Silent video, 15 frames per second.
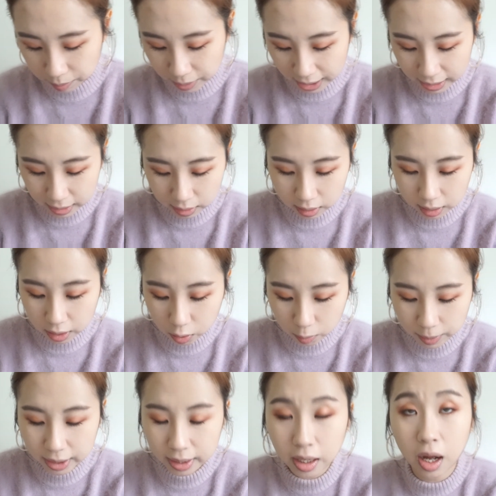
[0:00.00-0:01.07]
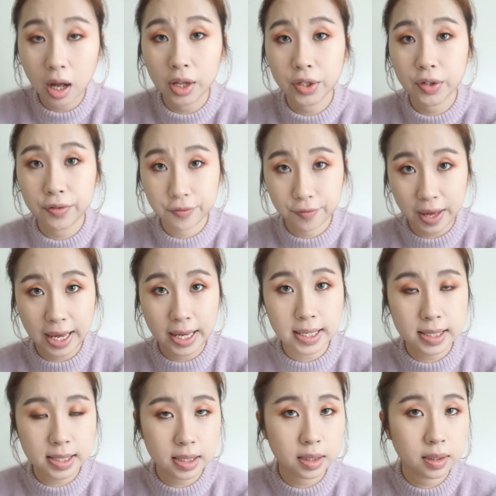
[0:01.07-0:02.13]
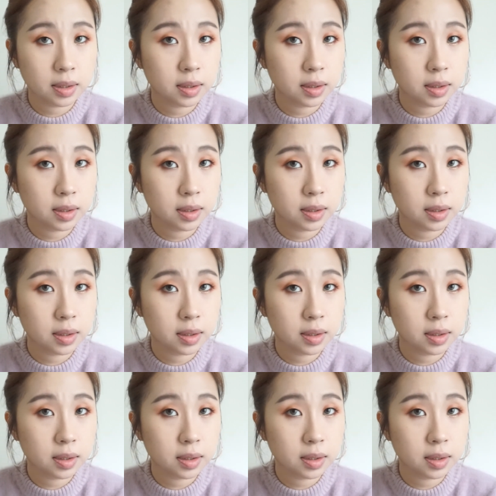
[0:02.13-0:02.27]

pat a little bit on your face.